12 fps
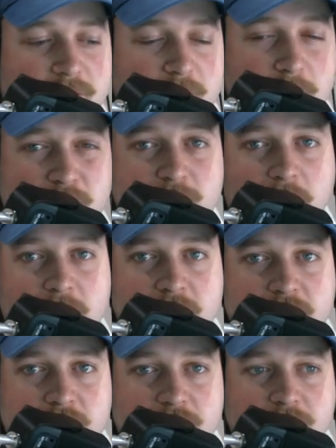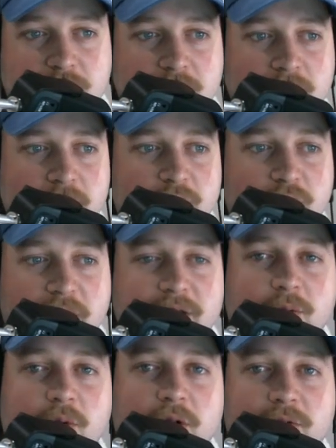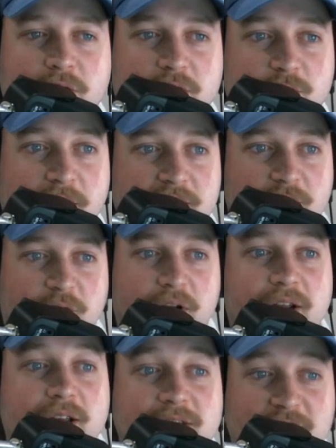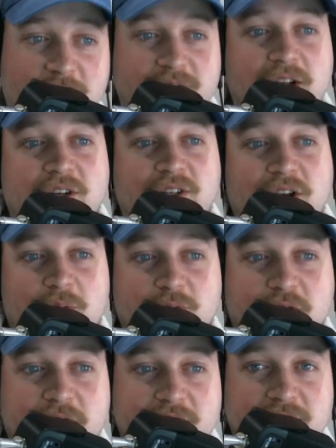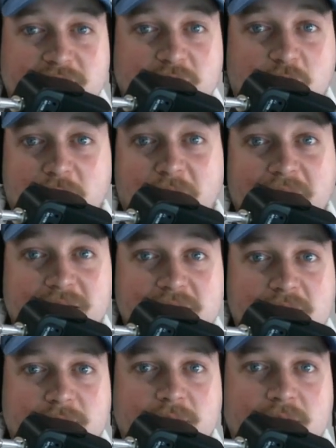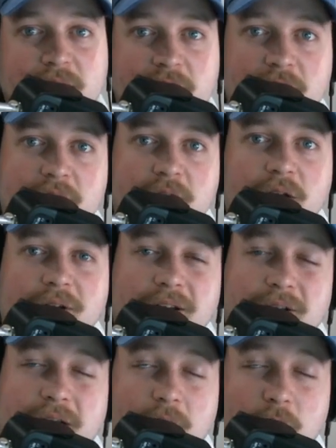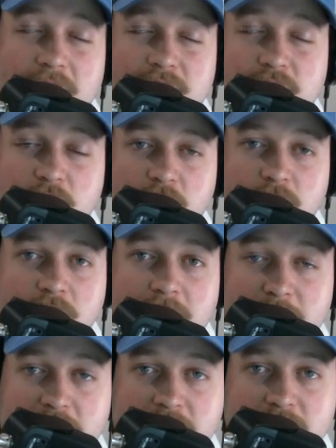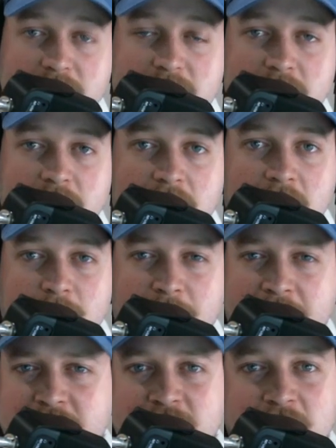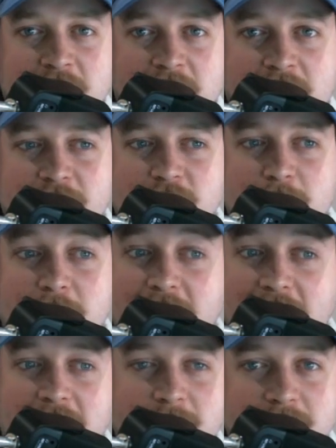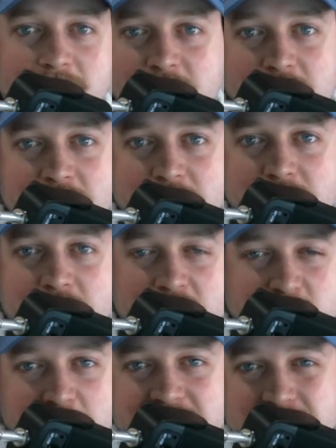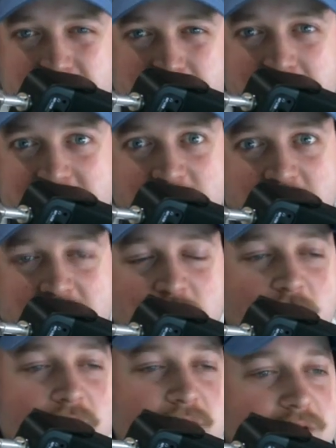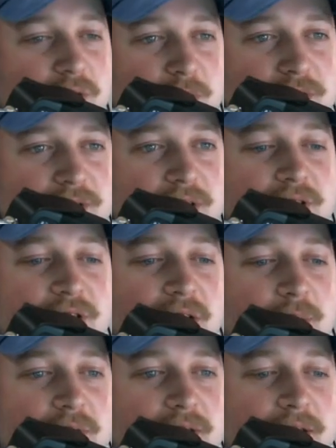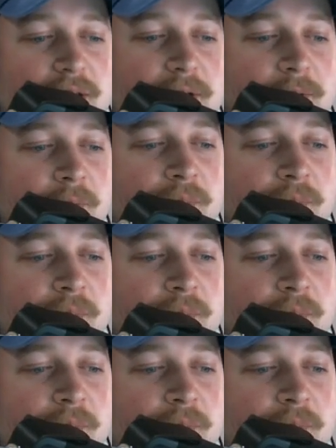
for most people to treat the first week as a free hit. So essentially I'm treating this as a 1-week team. Week 2, limitless. PSG have Maccabi, who are it's basically best versus the worst, almost in the Champions League.